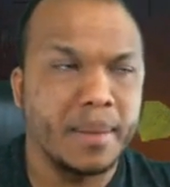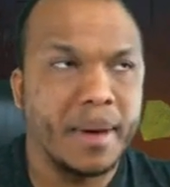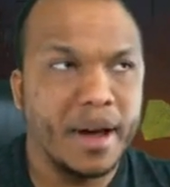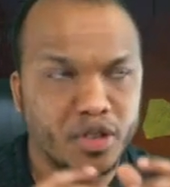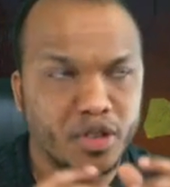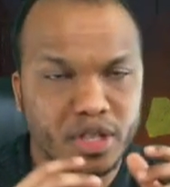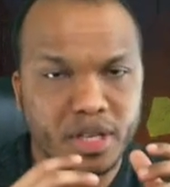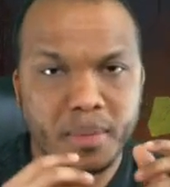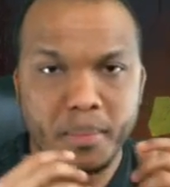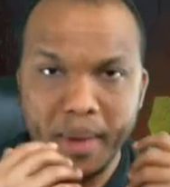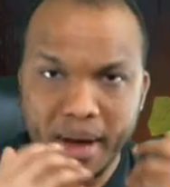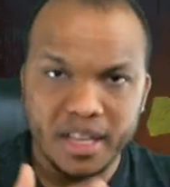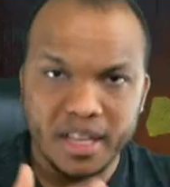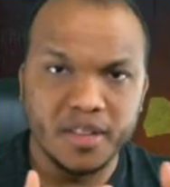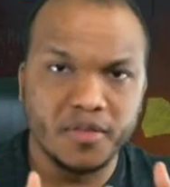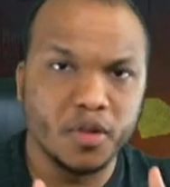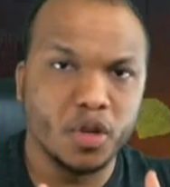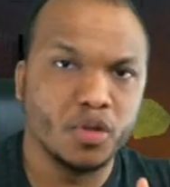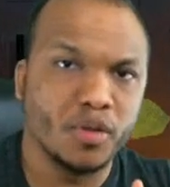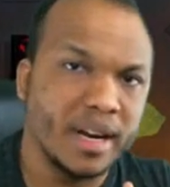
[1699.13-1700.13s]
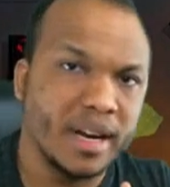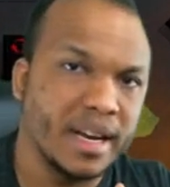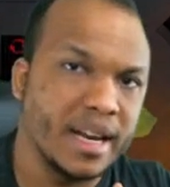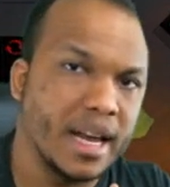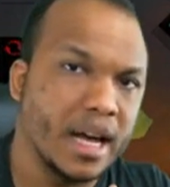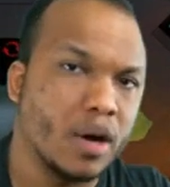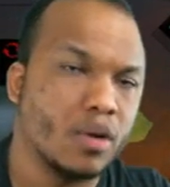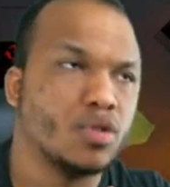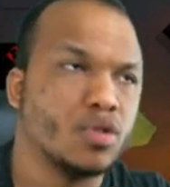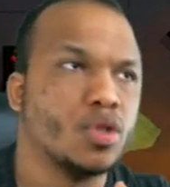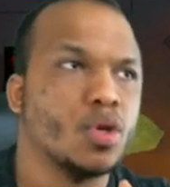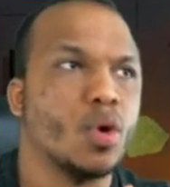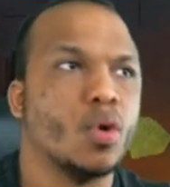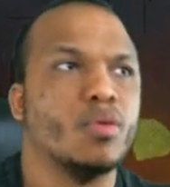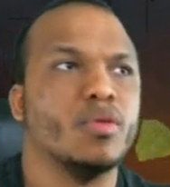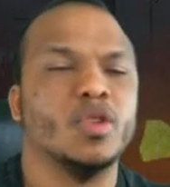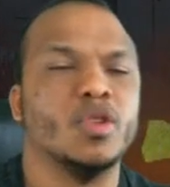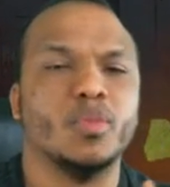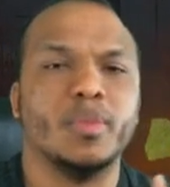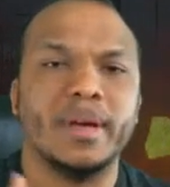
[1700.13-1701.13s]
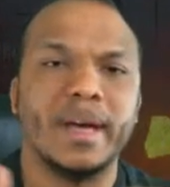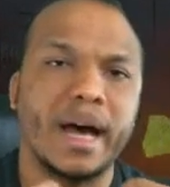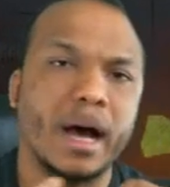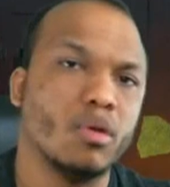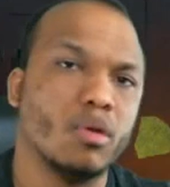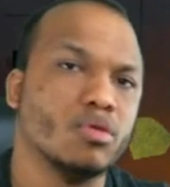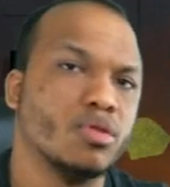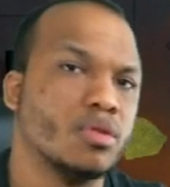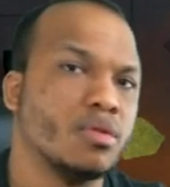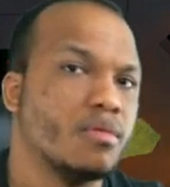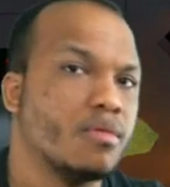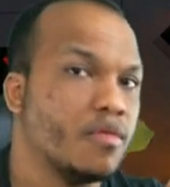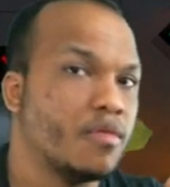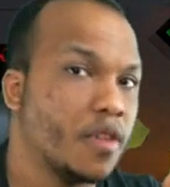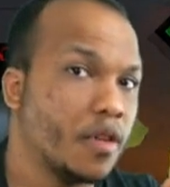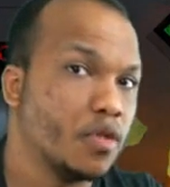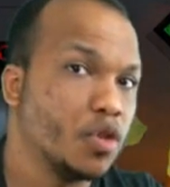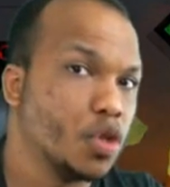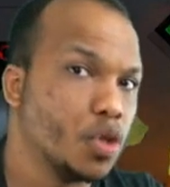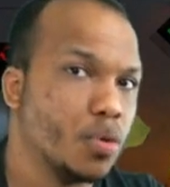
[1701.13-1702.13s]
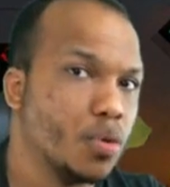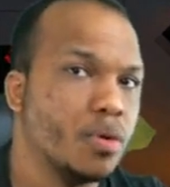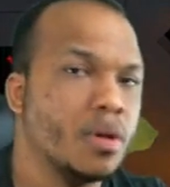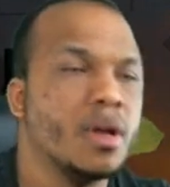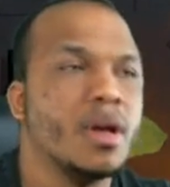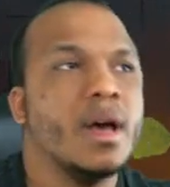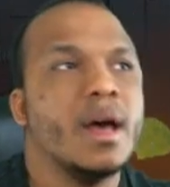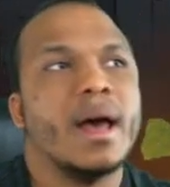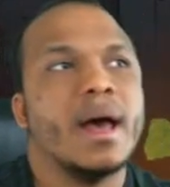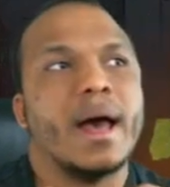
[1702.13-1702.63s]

I'm actually making the video right now, so it'll be out very soon.